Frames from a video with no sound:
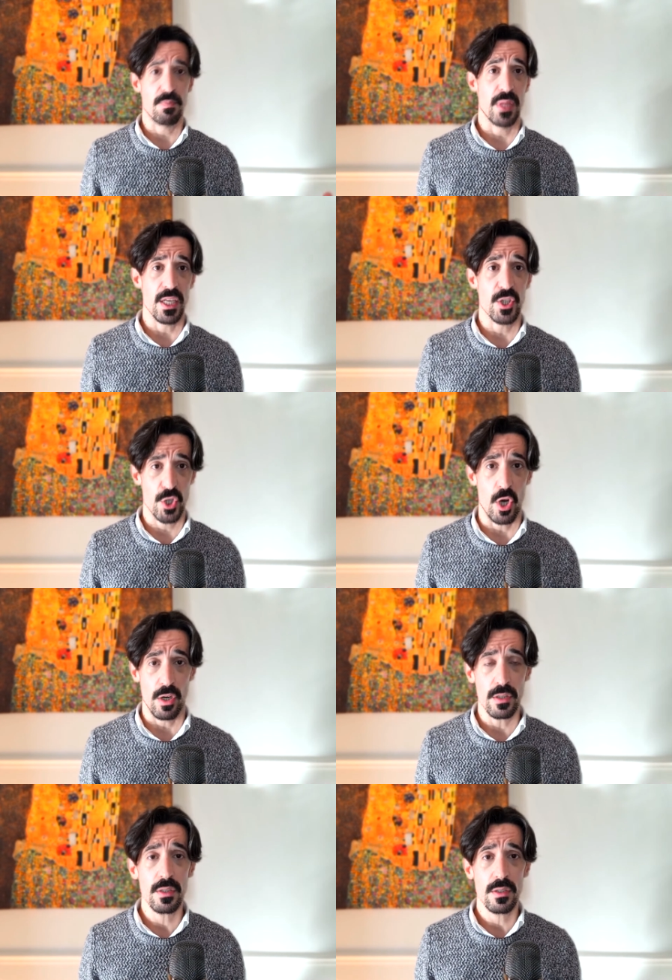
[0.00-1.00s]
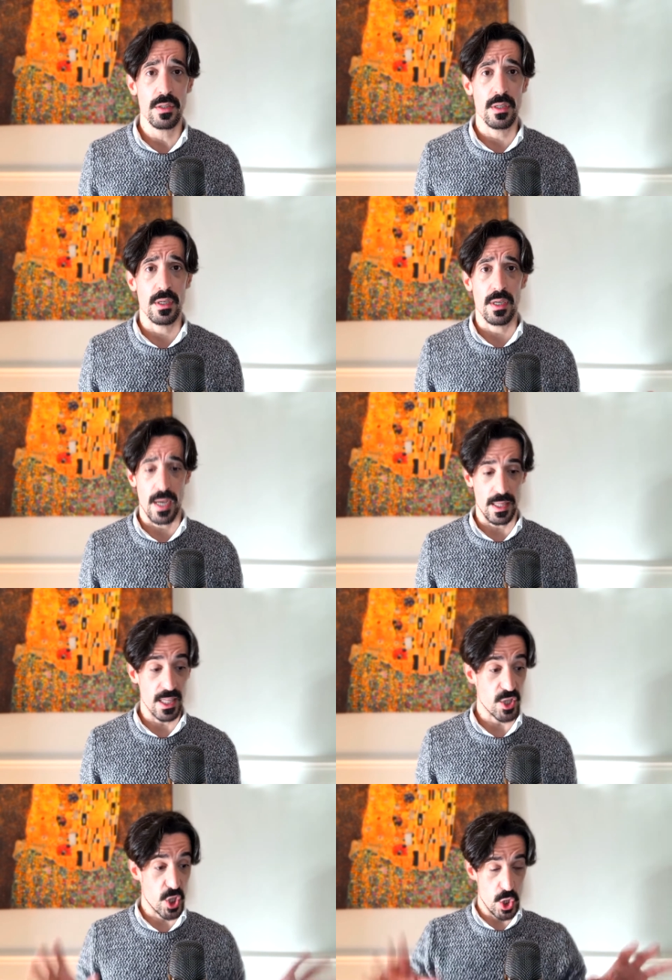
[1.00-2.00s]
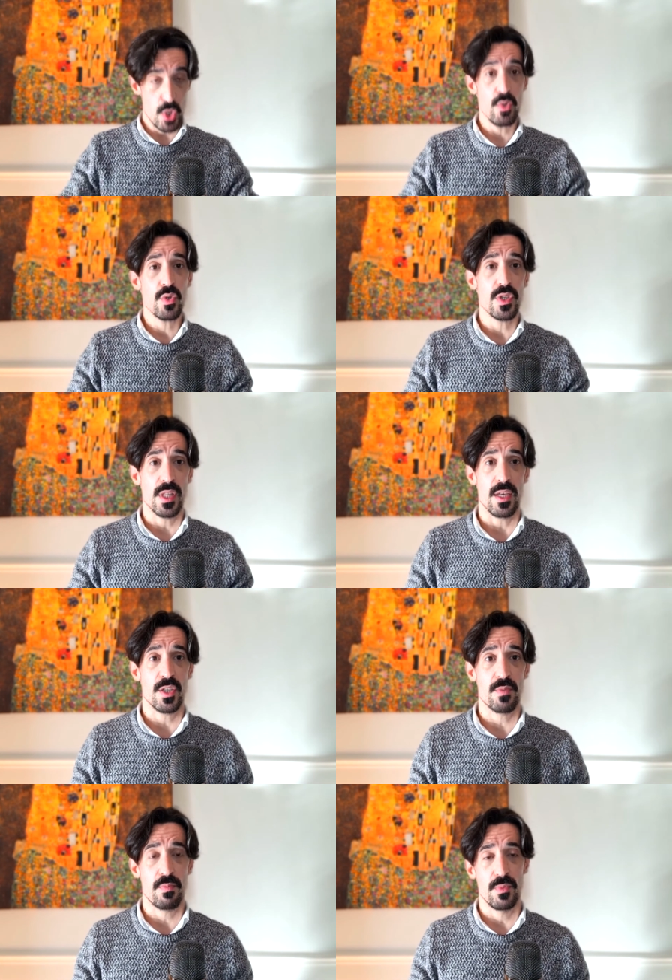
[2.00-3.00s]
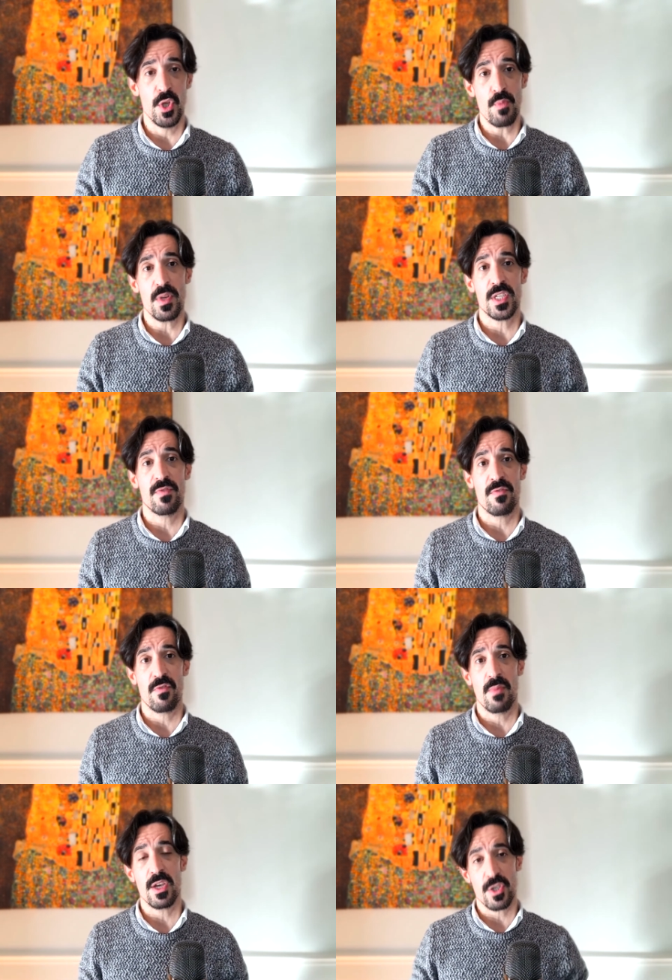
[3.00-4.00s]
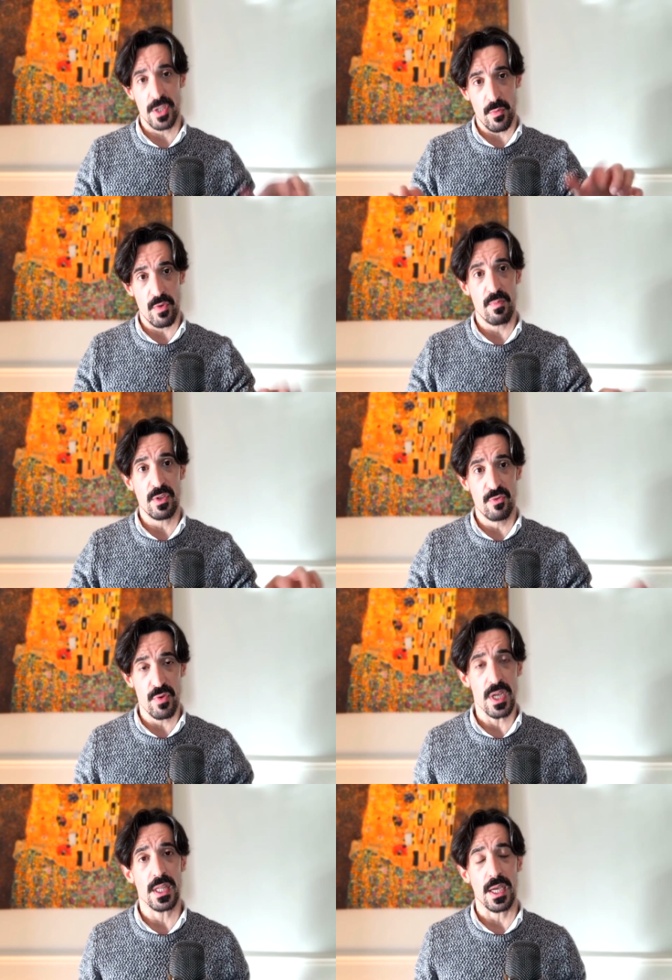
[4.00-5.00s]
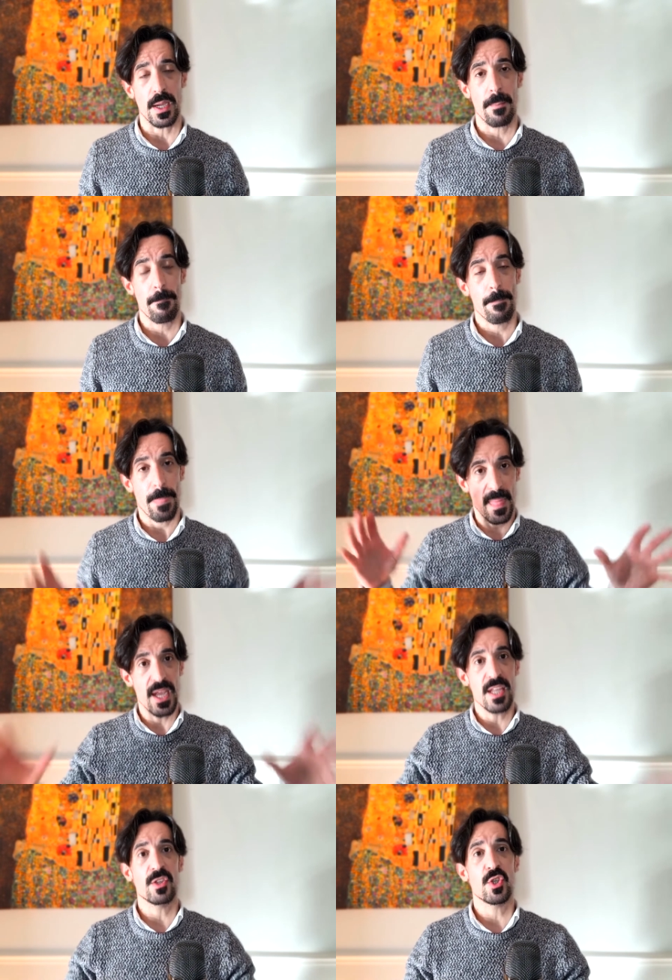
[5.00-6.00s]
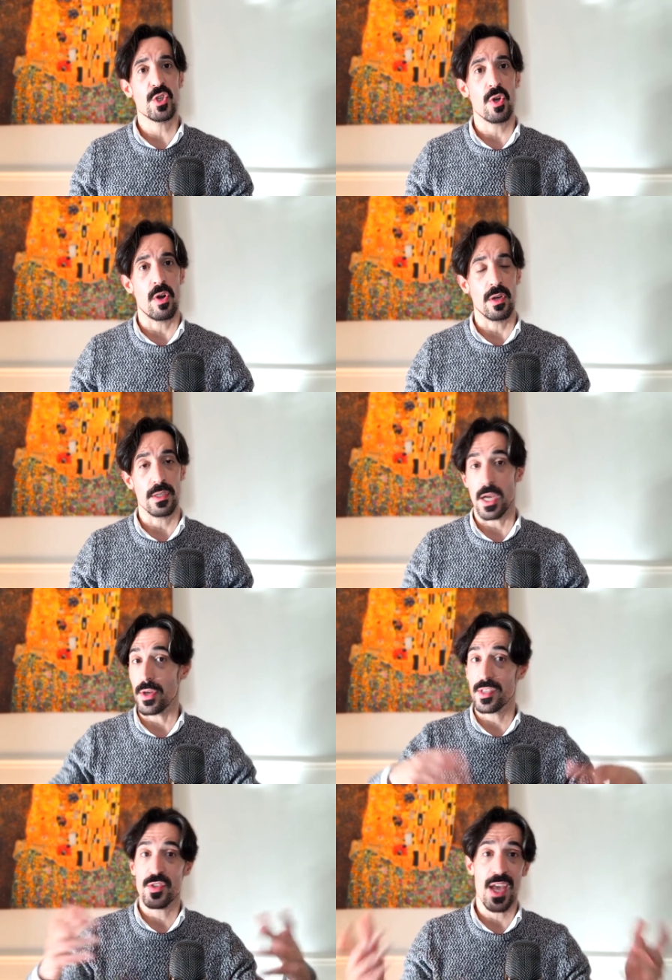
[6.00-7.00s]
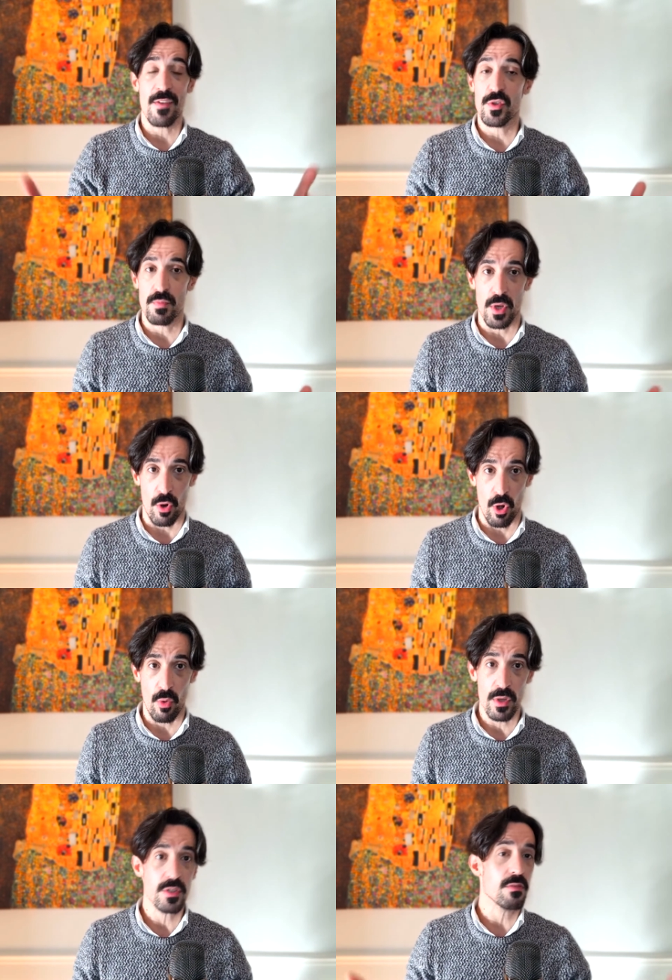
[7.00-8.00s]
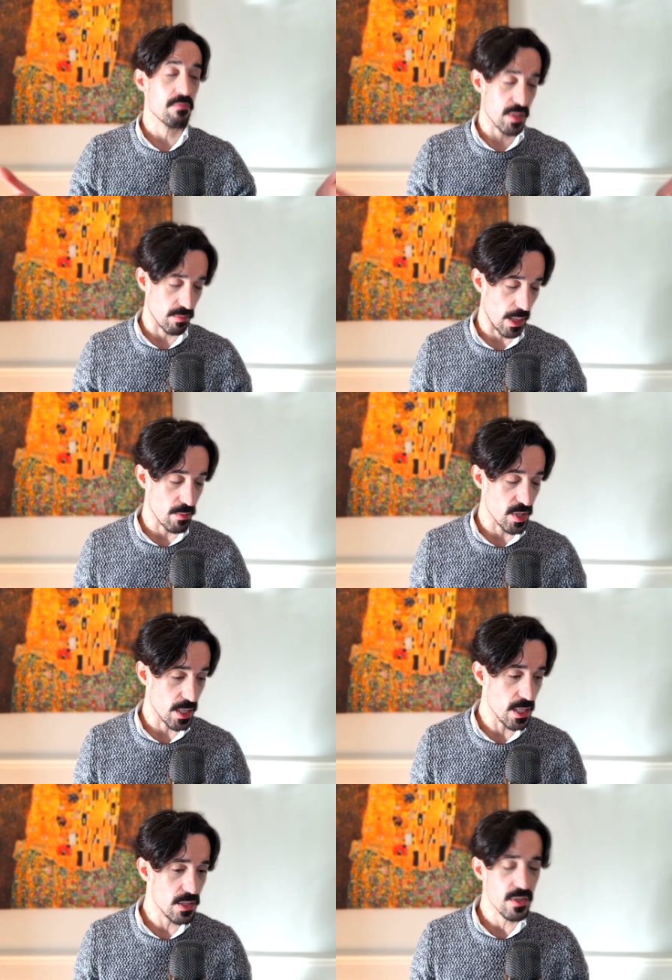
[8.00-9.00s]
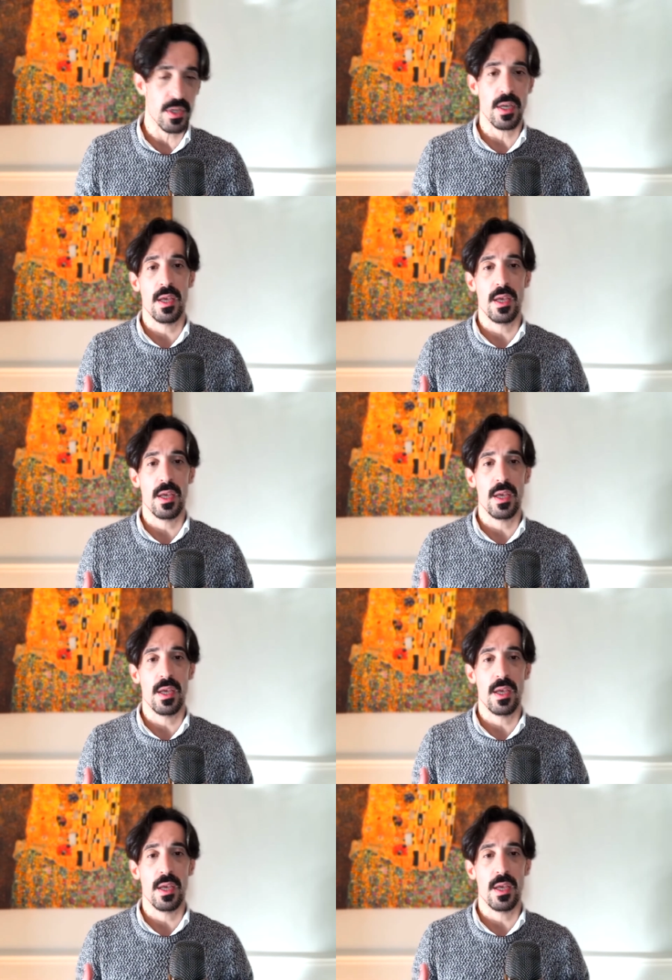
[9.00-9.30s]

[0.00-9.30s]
play a song and let's use this new piece of information that we've been drilling in the song. Now, it doesn't have to be always. Sometimes it is.